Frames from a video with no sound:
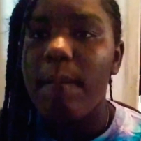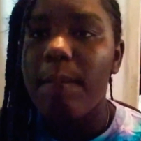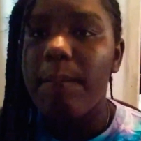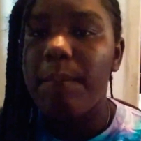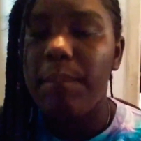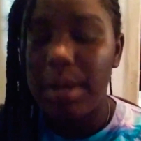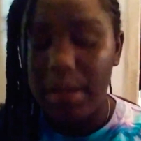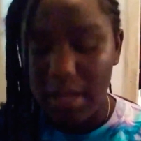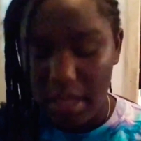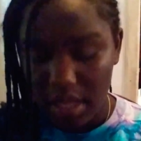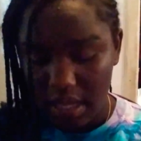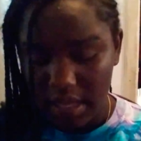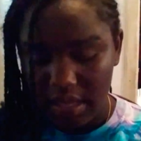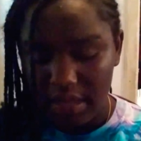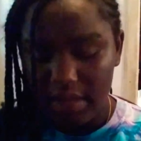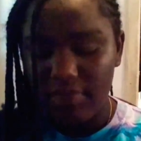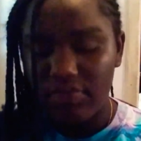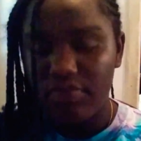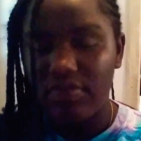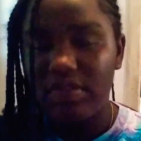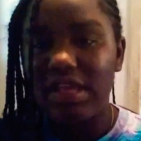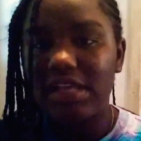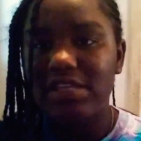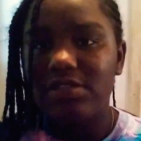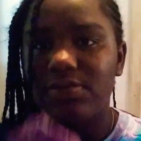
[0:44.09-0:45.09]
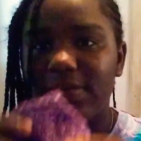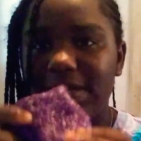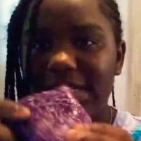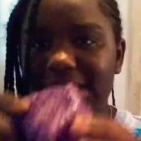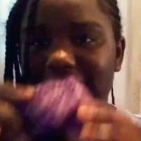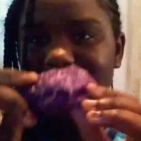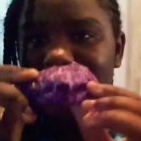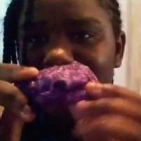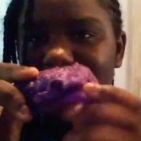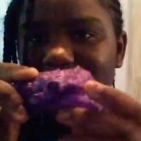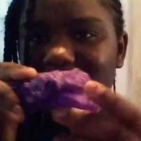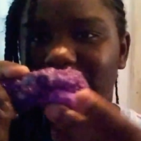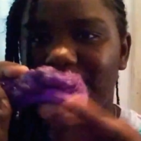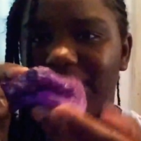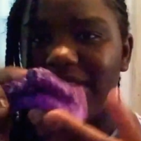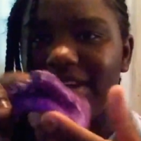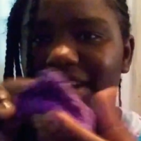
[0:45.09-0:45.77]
But next one is this one.